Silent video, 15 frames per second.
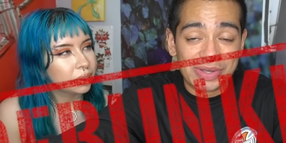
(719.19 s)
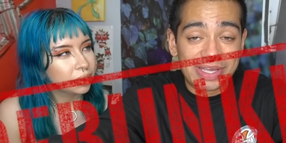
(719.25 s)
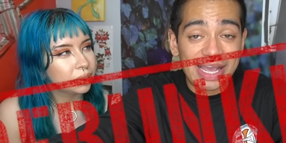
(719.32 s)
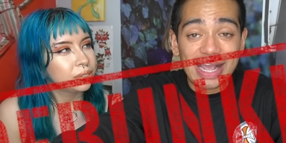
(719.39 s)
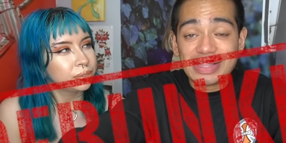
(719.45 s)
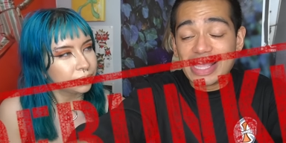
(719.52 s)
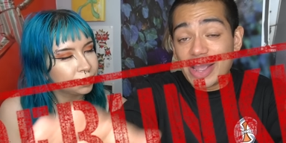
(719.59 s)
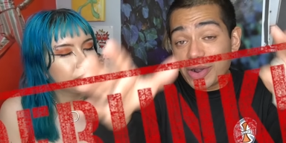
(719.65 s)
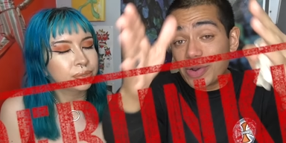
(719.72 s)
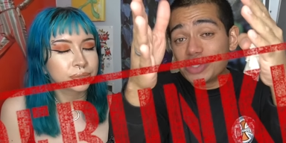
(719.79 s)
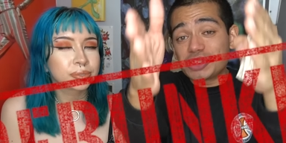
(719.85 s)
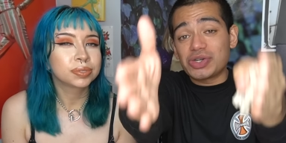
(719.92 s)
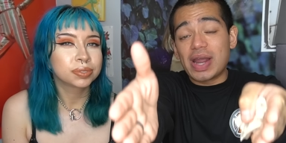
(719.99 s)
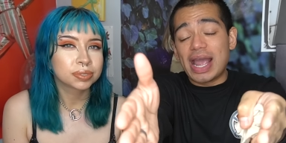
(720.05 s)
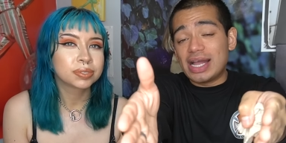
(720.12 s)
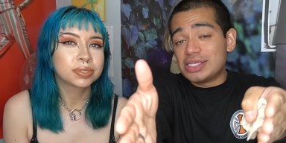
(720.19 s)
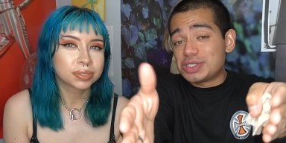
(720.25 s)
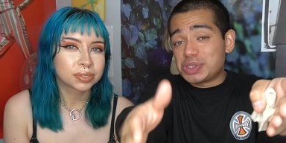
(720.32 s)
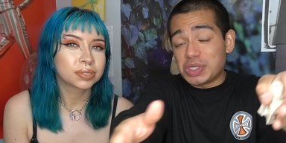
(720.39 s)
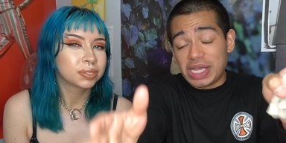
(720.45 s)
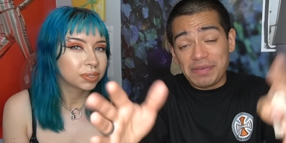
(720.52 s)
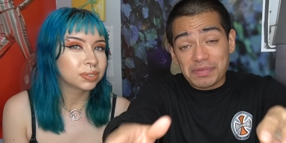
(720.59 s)
Speaker 1: okay? There goes your answer.
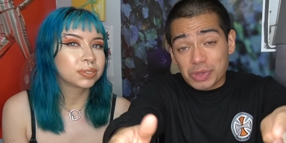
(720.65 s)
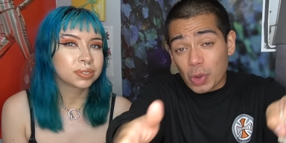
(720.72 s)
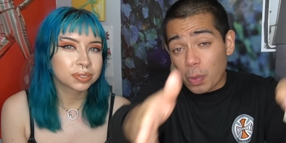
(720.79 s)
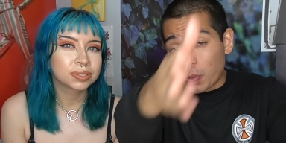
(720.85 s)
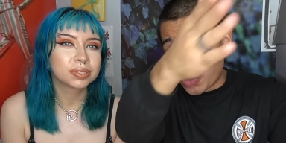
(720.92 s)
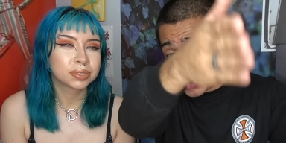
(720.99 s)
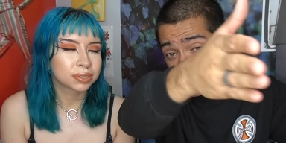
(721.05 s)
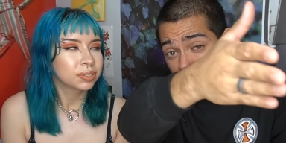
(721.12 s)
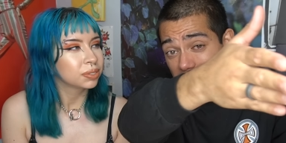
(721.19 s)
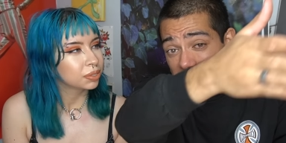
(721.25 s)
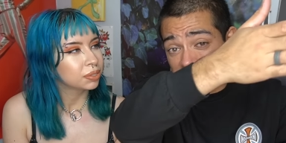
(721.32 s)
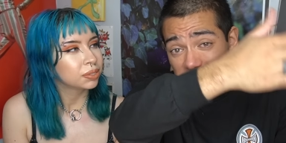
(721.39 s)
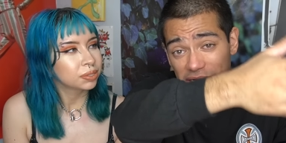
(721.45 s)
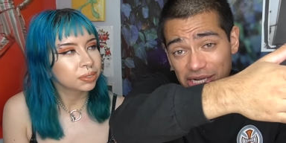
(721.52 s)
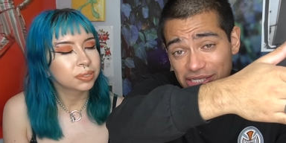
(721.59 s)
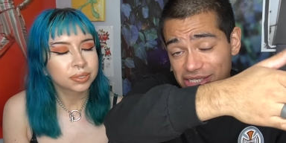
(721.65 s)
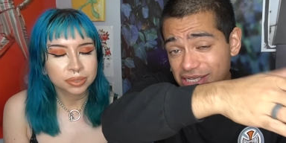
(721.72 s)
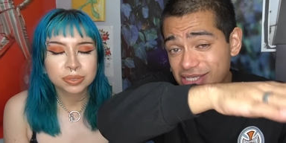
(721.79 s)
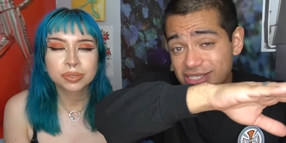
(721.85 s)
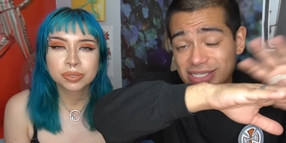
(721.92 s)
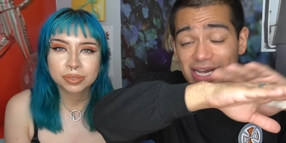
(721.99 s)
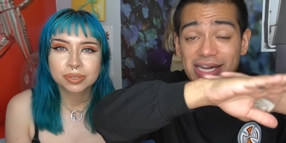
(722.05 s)
Even the worker at Chuck E.
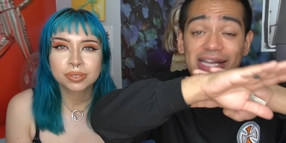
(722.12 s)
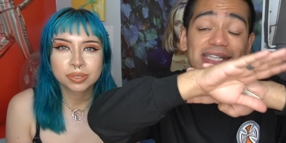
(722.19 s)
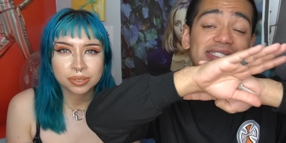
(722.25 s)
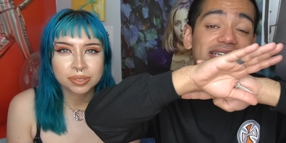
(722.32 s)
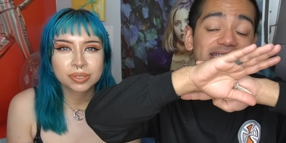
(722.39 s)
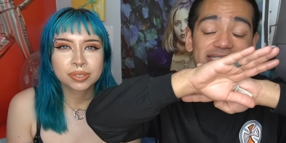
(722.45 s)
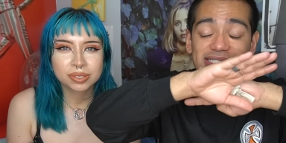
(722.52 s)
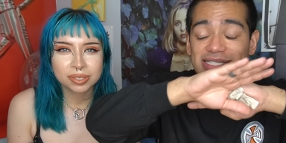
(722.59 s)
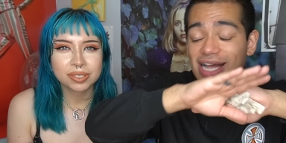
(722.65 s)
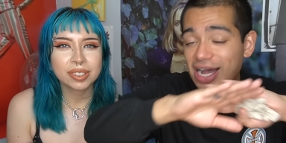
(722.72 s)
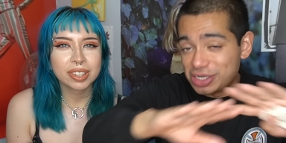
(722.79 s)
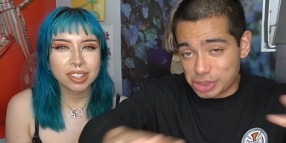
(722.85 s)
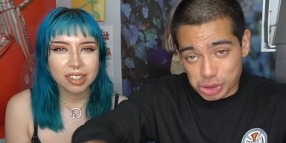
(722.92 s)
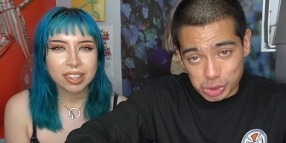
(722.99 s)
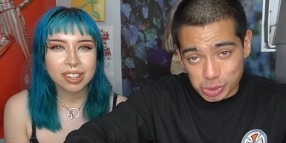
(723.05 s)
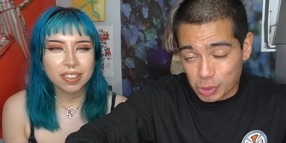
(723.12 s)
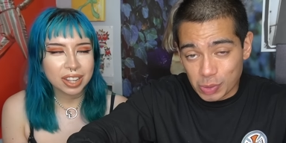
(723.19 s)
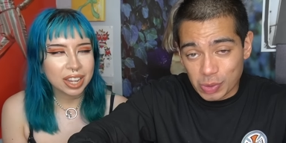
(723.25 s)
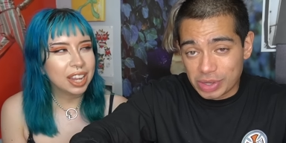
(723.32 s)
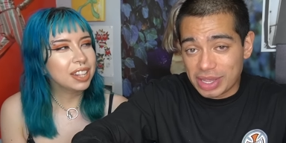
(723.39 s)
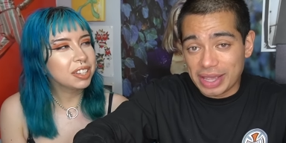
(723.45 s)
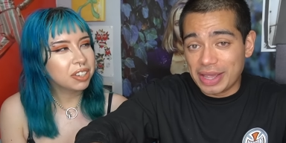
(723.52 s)
Cheese said it, it's not true,
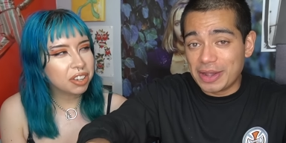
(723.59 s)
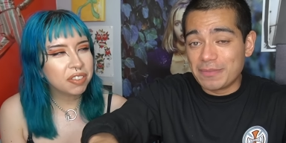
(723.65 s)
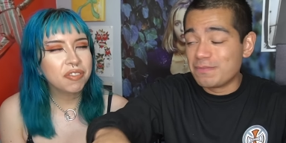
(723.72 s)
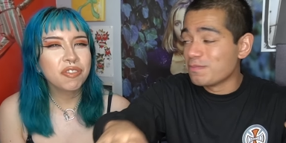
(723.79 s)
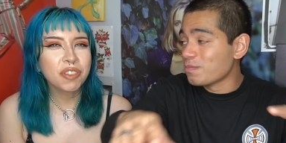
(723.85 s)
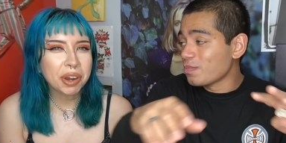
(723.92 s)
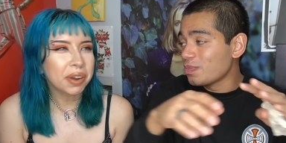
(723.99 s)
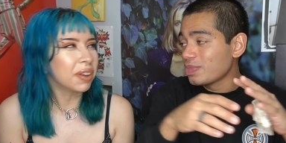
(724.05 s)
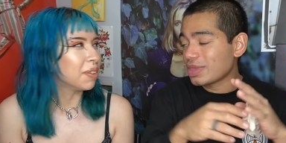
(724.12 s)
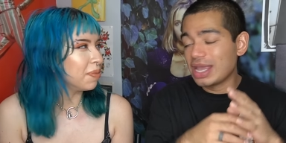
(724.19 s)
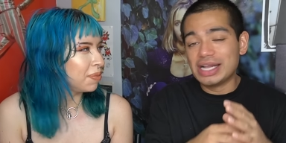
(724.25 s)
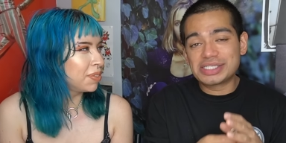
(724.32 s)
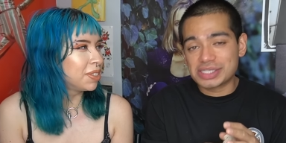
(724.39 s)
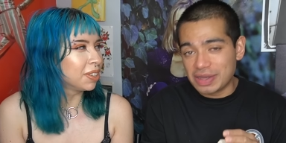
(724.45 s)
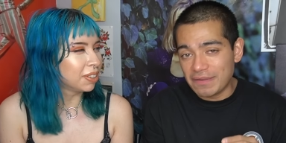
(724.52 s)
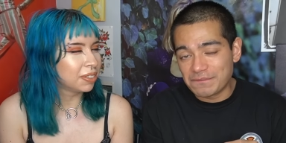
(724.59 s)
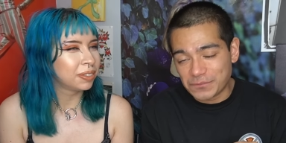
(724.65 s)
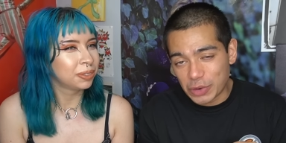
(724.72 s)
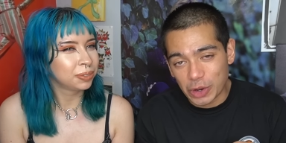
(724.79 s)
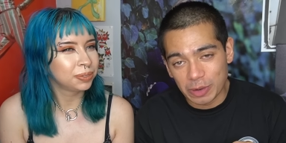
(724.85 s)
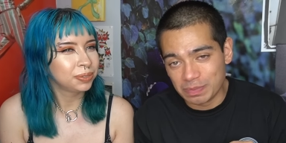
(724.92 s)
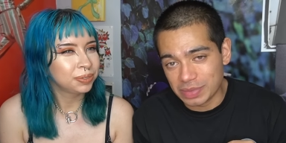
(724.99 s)
okay? It's confirmed. It's
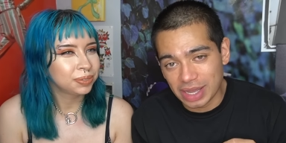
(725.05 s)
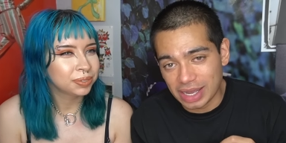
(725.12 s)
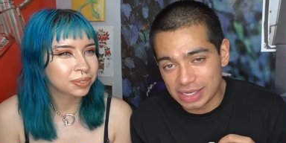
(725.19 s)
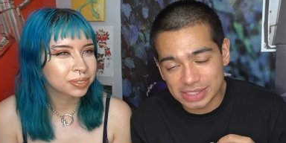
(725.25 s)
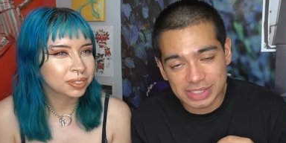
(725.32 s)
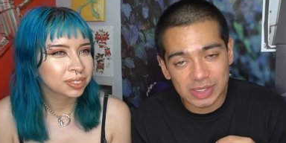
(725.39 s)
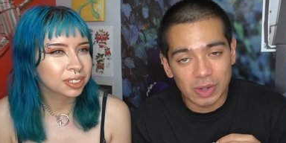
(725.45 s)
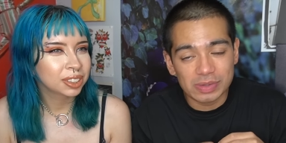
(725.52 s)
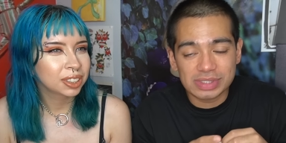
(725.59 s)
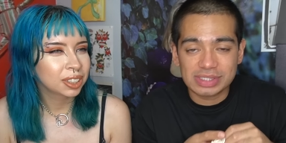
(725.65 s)
confirmed, guys. So